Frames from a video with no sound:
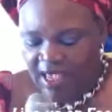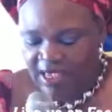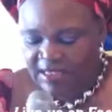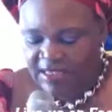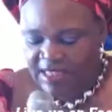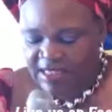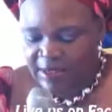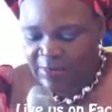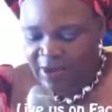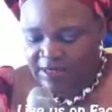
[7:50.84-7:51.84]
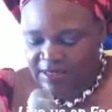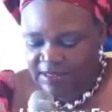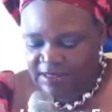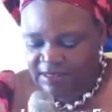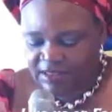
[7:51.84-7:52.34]
Easter Day
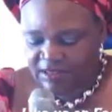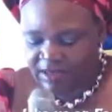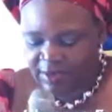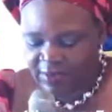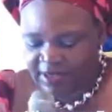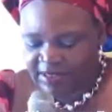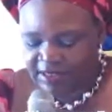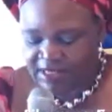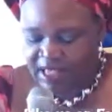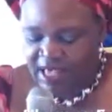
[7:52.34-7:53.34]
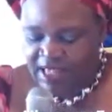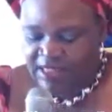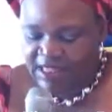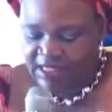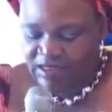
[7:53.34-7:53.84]
Party, Children Party.
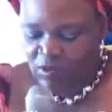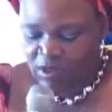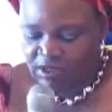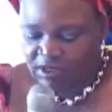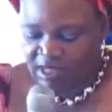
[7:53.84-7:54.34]
This was